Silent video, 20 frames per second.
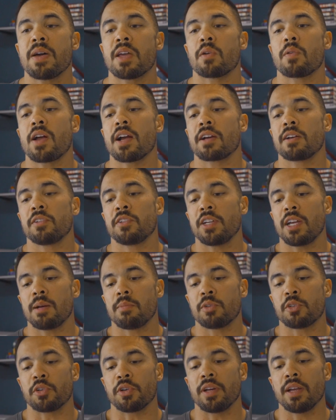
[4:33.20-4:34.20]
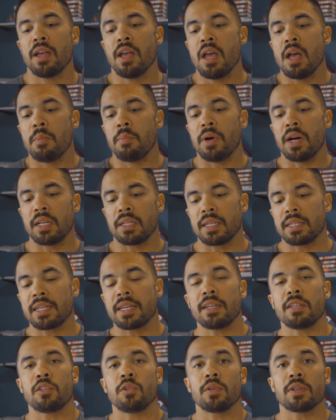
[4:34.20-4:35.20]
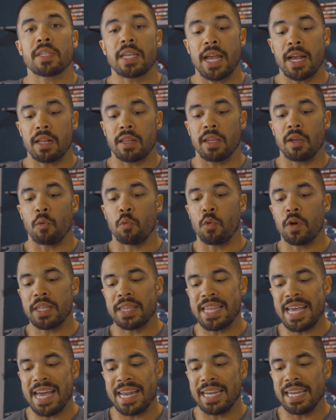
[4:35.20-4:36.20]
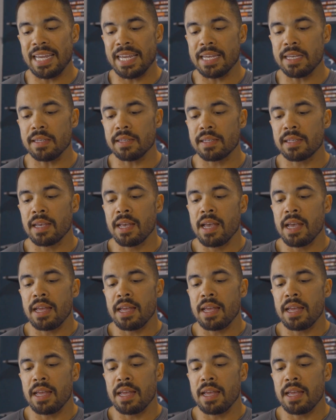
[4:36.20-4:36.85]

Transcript: Meta Rocker geometry, but let's get into exactly what that is.